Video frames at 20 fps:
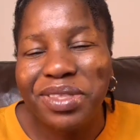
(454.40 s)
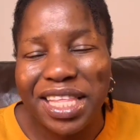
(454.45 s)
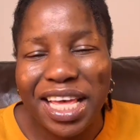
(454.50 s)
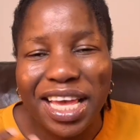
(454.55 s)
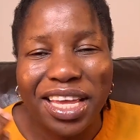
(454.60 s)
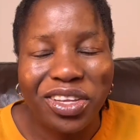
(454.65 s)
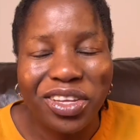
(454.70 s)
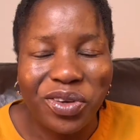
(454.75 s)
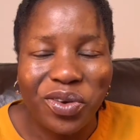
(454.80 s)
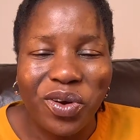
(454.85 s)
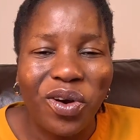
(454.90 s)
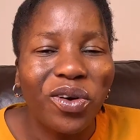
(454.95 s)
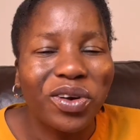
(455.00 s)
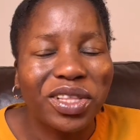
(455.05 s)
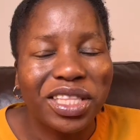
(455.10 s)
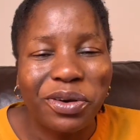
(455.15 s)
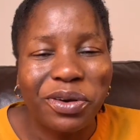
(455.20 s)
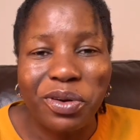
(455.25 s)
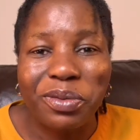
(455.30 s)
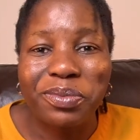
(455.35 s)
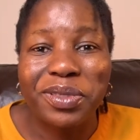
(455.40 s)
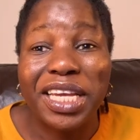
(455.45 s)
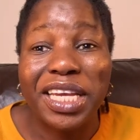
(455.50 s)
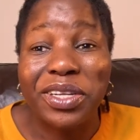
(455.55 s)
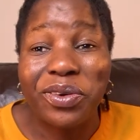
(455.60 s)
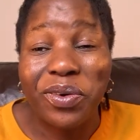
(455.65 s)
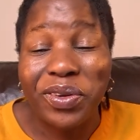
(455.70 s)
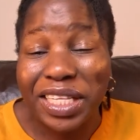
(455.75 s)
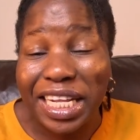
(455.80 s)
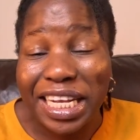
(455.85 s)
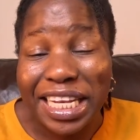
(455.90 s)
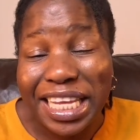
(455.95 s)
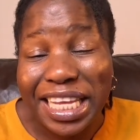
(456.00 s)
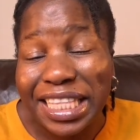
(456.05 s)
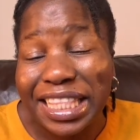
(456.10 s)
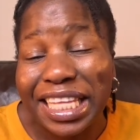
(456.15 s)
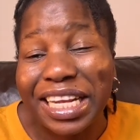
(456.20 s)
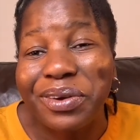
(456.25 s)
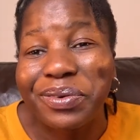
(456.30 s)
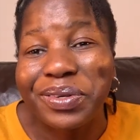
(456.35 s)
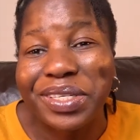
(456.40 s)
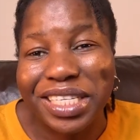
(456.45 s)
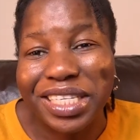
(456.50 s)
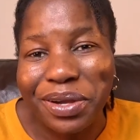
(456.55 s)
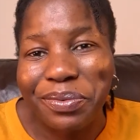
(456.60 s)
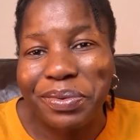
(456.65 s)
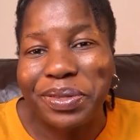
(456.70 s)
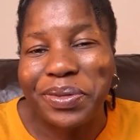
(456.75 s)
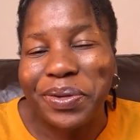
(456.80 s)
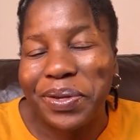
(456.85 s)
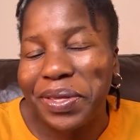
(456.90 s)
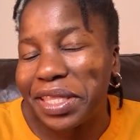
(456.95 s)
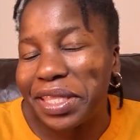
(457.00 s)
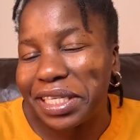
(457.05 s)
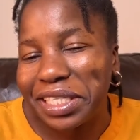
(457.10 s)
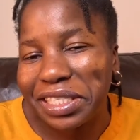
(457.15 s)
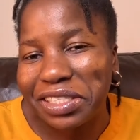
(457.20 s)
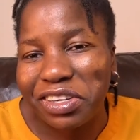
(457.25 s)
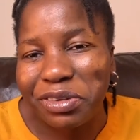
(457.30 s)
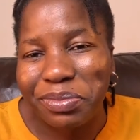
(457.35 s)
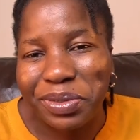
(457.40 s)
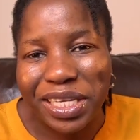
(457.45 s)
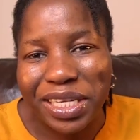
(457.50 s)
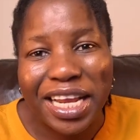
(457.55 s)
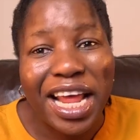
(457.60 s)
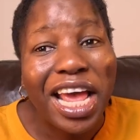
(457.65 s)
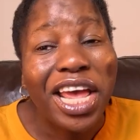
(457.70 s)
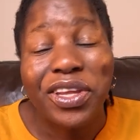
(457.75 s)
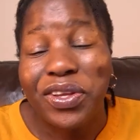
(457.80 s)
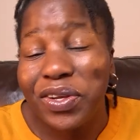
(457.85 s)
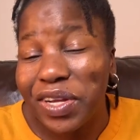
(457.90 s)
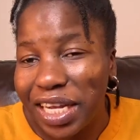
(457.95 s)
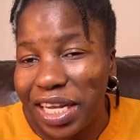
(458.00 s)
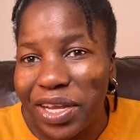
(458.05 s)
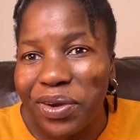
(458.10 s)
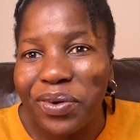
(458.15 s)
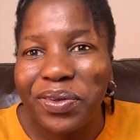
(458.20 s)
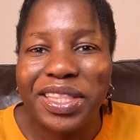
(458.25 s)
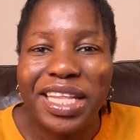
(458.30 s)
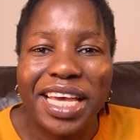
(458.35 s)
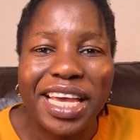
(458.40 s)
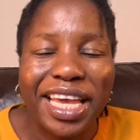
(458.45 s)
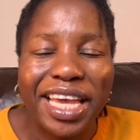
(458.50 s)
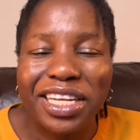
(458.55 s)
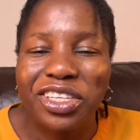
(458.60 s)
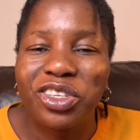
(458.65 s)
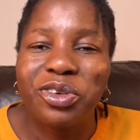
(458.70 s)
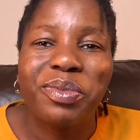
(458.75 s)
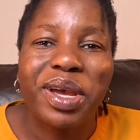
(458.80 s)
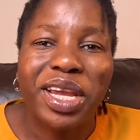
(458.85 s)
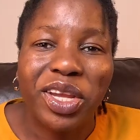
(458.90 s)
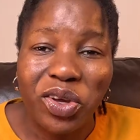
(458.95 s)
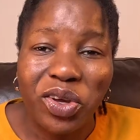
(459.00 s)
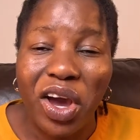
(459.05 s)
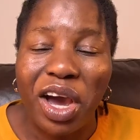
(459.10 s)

thing, you go on their website, on the link that I'll share with you in the description, you click on that and you make your